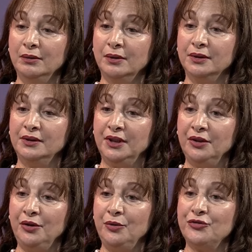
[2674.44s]

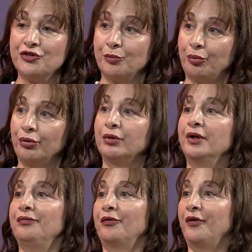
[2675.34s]
continues to
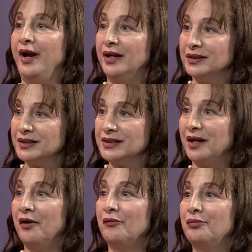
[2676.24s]
proliferate
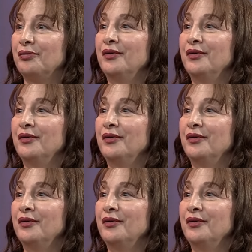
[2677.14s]
itself.